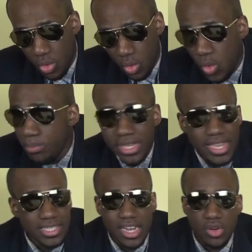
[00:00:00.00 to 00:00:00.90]
Who made
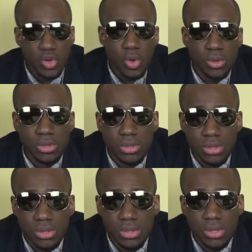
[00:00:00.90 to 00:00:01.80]
that second goal?
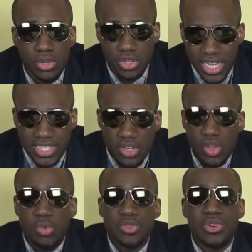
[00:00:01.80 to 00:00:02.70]
Because that second
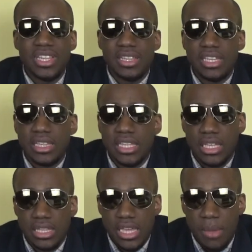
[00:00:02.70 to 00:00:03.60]
goal was really
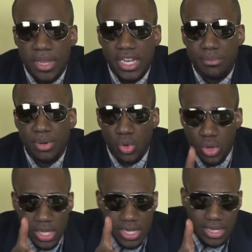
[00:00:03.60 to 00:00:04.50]
the killer blow.
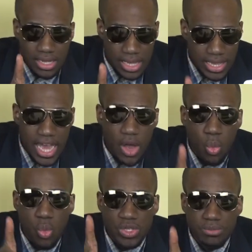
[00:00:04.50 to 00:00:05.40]
That
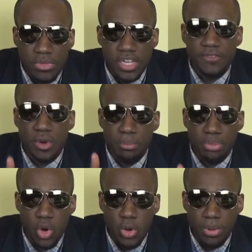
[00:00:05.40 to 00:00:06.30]
was made from
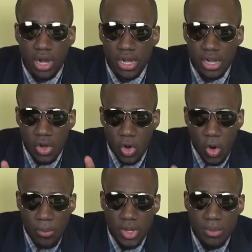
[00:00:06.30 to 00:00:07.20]
Pogba
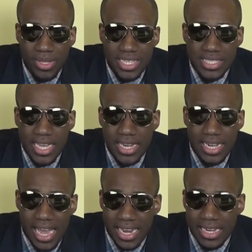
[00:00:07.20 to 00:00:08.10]
coming up at the side.
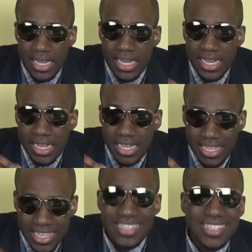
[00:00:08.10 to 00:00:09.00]
And
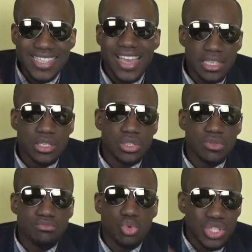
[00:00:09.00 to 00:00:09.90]
he sent
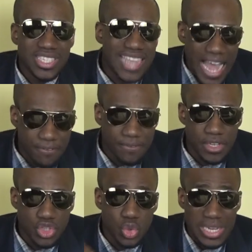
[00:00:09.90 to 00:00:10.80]

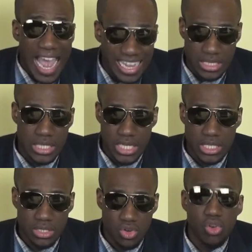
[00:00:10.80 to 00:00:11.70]
Mustafi to
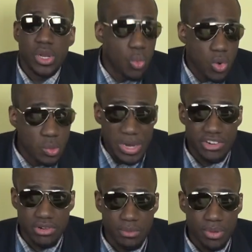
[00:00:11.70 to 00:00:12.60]
Kansas on a one-way
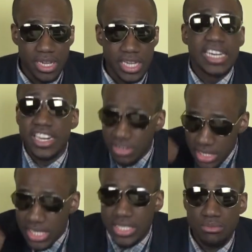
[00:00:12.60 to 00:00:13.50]
trip. He literally
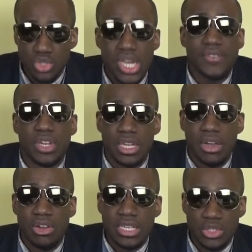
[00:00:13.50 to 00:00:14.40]
sent
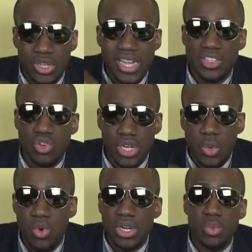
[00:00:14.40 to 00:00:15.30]
Mustafi to Kansas on
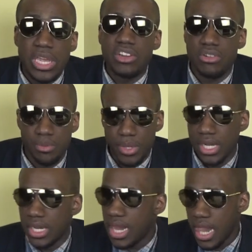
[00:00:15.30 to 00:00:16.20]
a one-way trip.
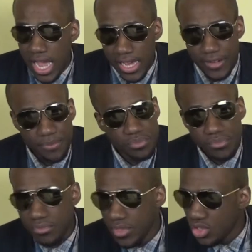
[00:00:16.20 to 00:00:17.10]
And
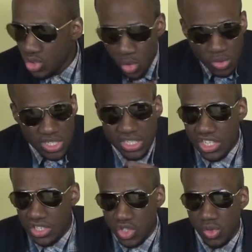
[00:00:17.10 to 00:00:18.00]
totally
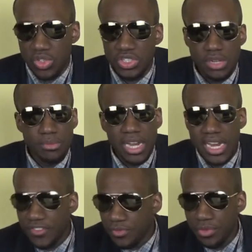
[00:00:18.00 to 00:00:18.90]
dislodged him,
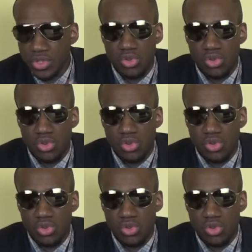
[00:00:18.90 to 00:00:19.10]
left foot